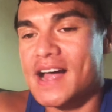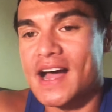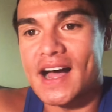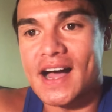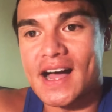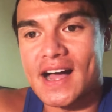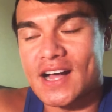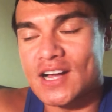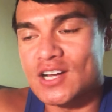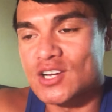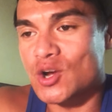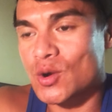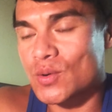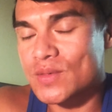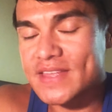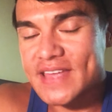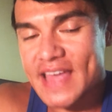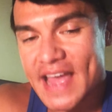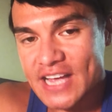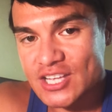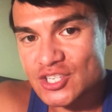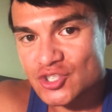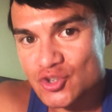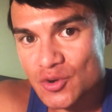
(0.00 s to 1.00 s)
Uh, go
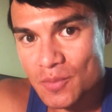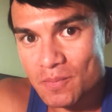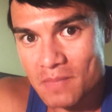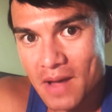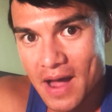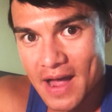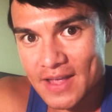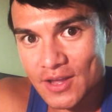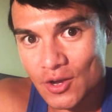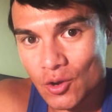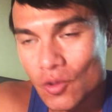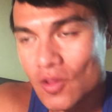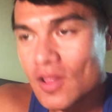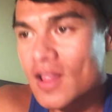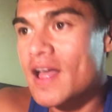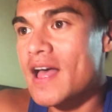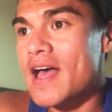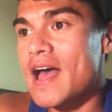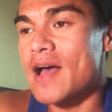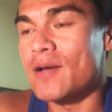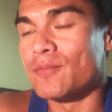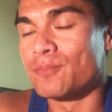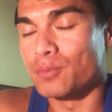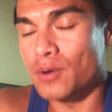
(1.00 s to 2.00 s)
the extra mile.
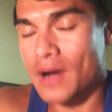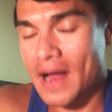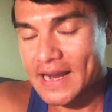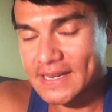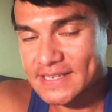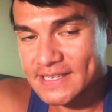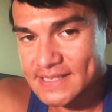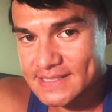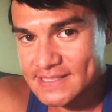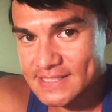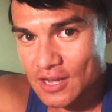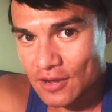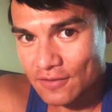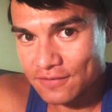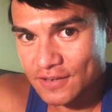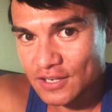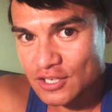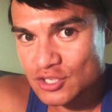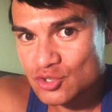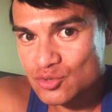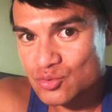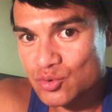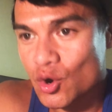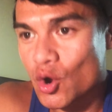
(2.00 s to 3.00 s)
Practice
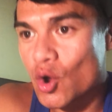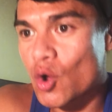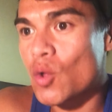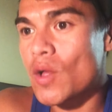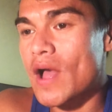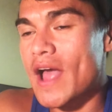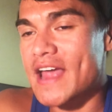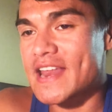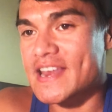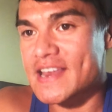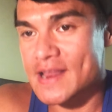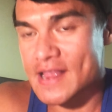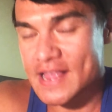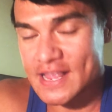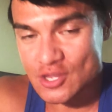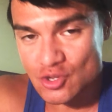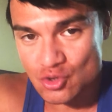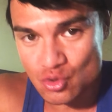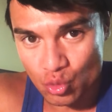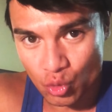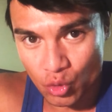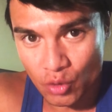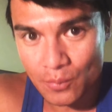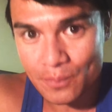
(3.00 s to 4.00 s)
self-control and
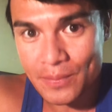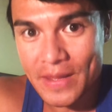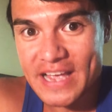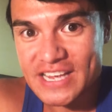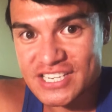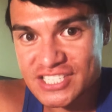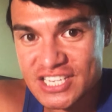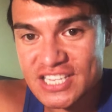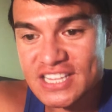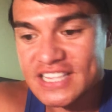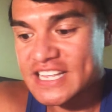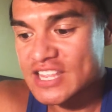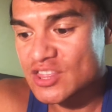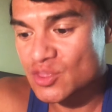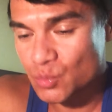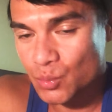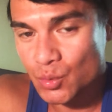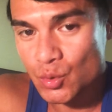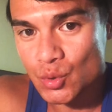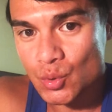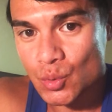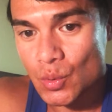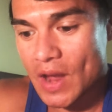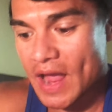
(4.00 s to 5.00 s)
endure patiently
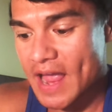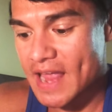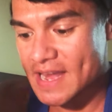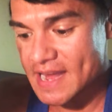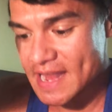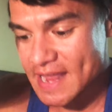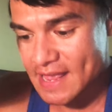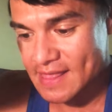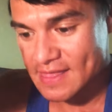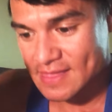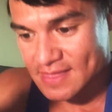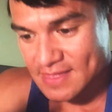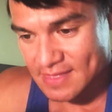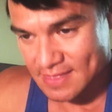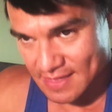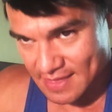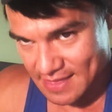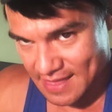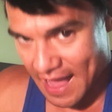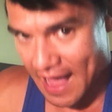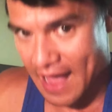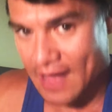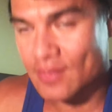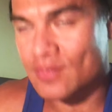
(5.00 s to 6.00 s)
through. And
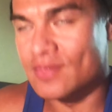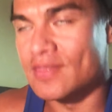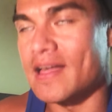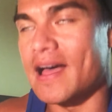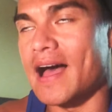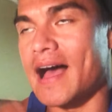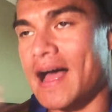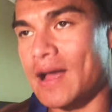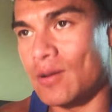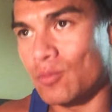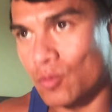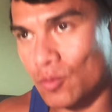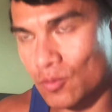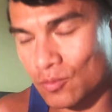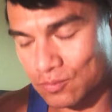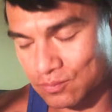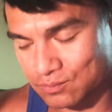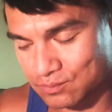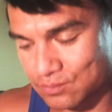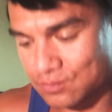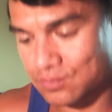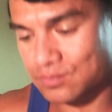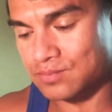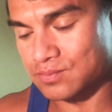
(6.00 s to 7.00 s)
I will
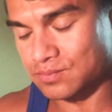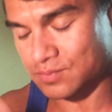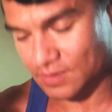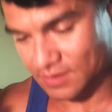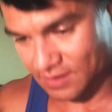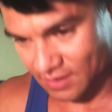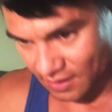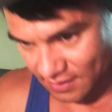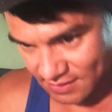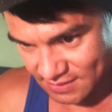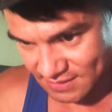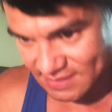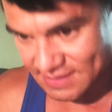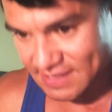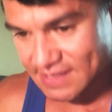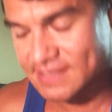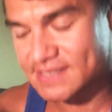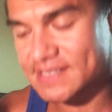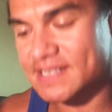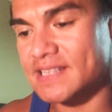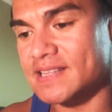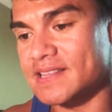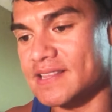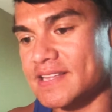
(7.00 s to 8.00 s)

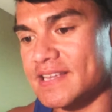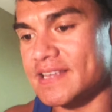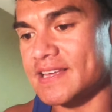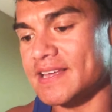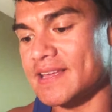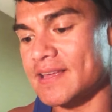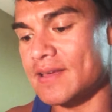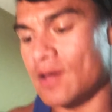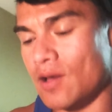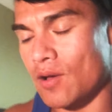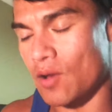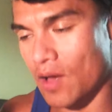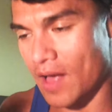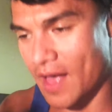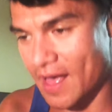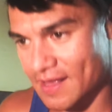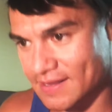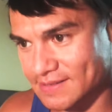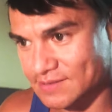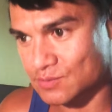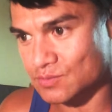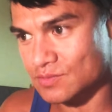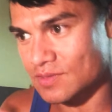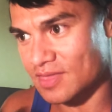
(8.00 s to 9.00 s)
consistently,
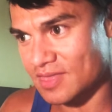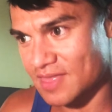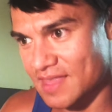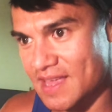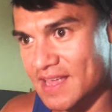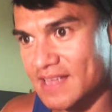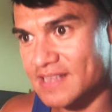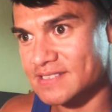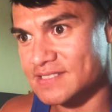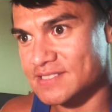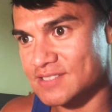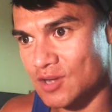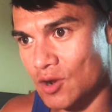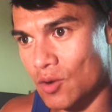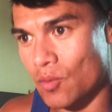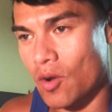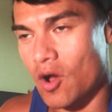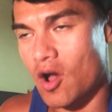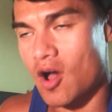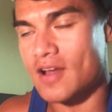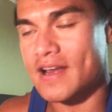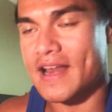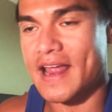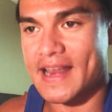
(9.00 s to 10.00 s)
as things go
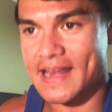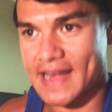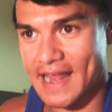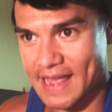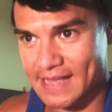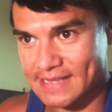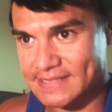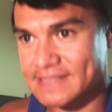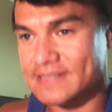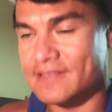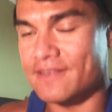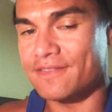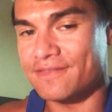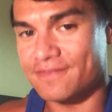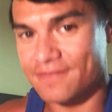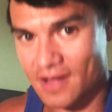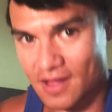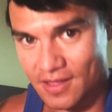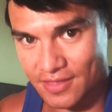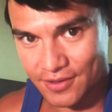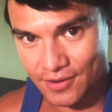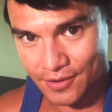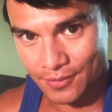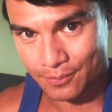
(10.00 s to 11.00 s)
on and as the
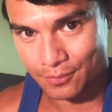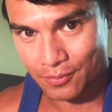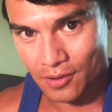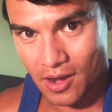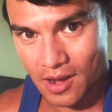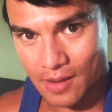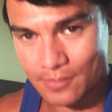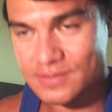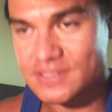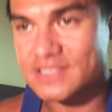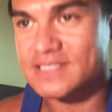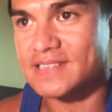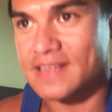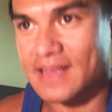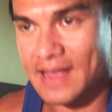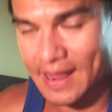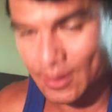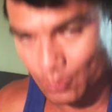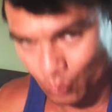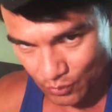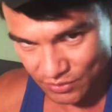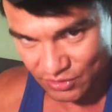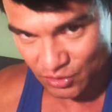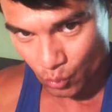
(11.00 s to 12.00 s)
Father prompts
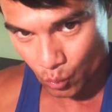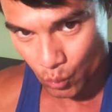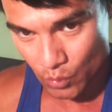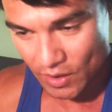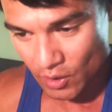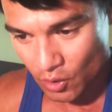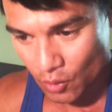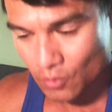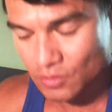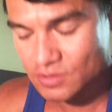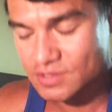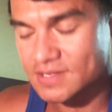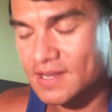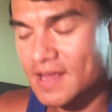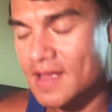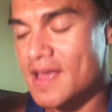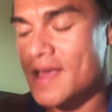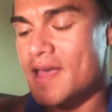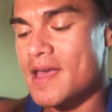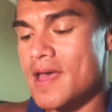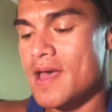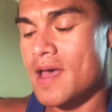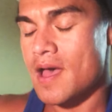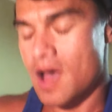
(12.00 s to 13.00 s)
with the wills,
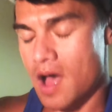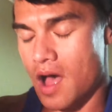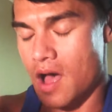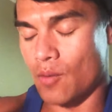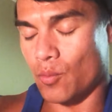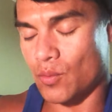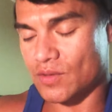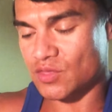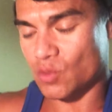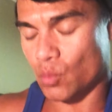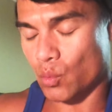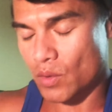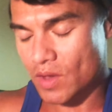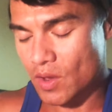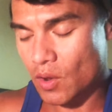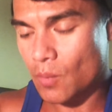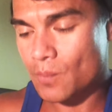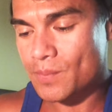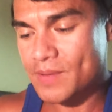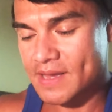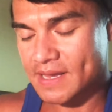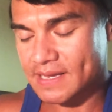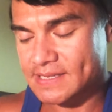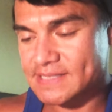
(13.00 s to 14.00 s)
uh, with the will
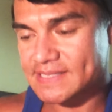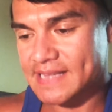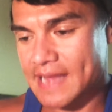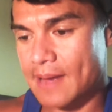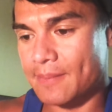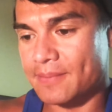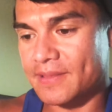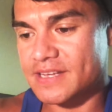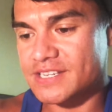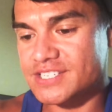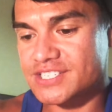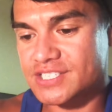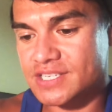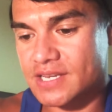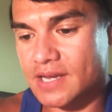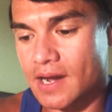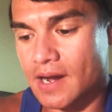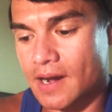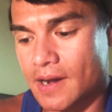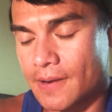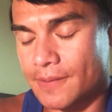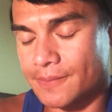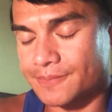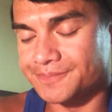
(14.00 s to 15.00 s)
being established
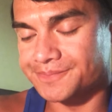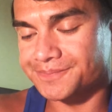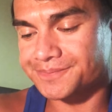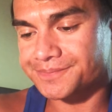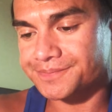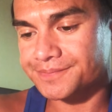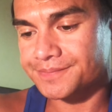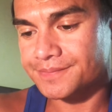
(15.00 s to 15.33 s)
um,